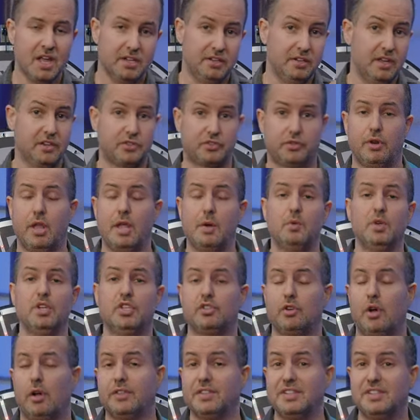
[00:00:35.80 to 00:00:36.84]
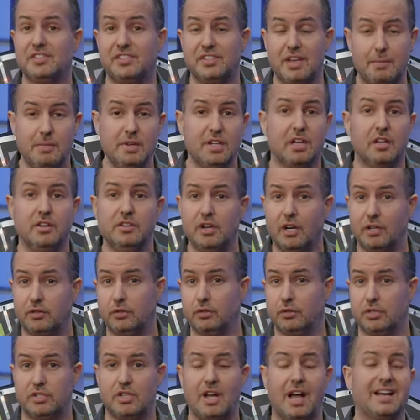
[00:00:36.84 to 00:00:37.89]
Yesterday, we saw these
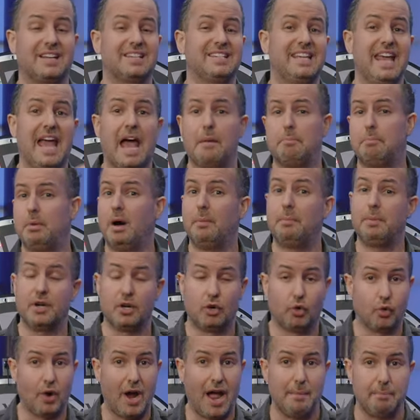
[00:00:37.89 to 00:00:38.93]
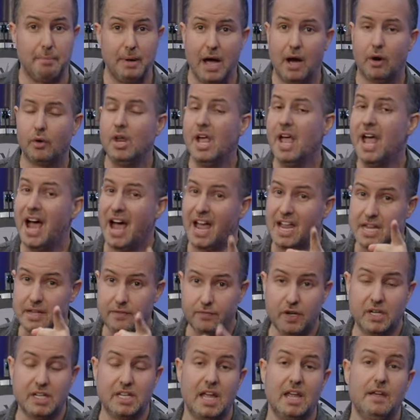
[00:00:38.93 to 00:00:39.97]
semiconductor stocks gap up and crap out. I
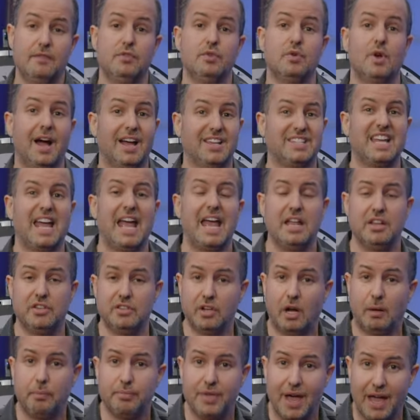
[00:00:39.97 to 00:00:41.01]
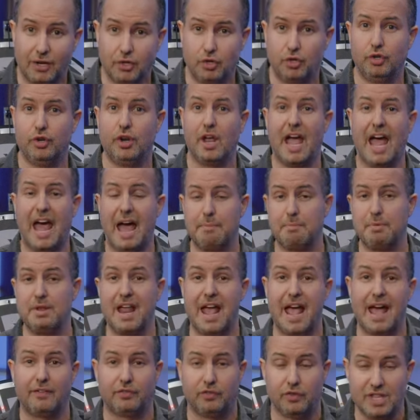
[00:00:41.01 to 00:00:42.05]
even gave you guys a heads up that could happen
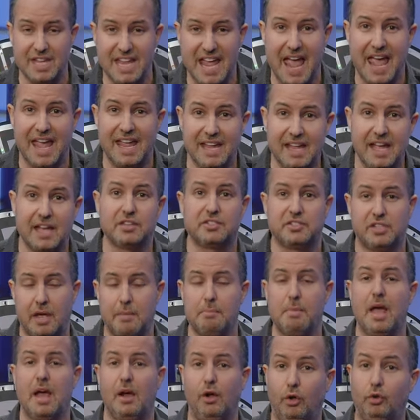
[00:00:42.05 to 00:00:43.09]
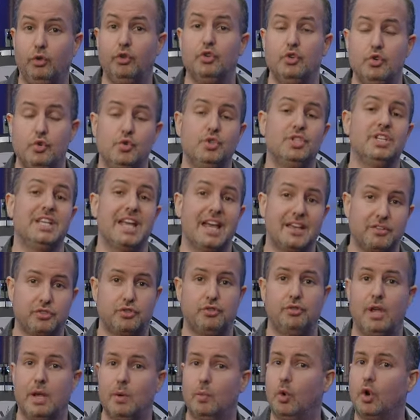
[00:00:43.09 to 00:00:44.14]
after the ASML news
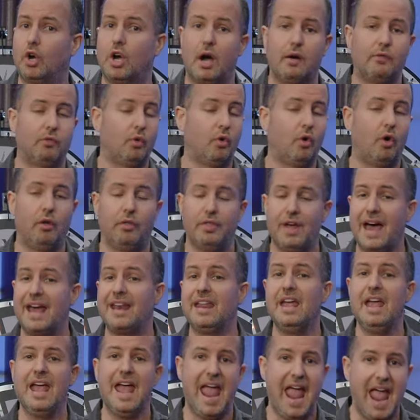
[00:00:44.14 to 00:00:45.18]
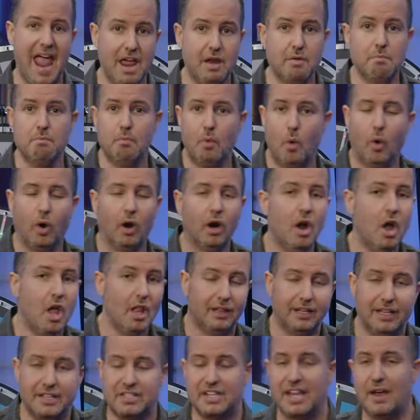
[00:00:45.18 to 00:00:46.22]
yesterday. We'll cover all that and more.
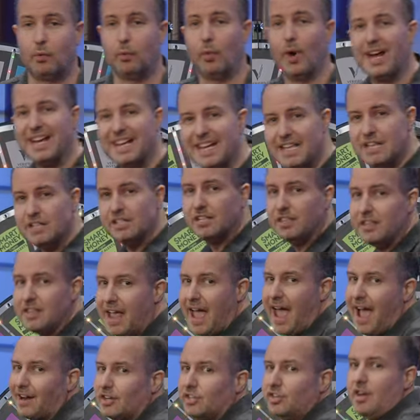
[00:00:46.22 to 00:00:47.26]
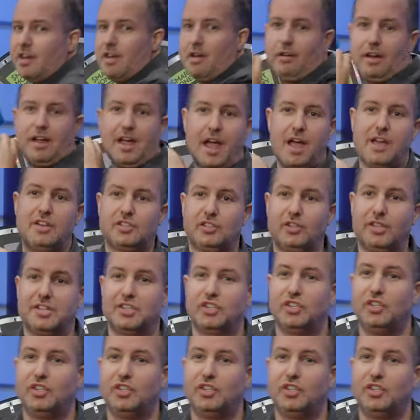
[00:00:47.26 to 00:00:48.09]
Let's get right into the action here, guys. Let's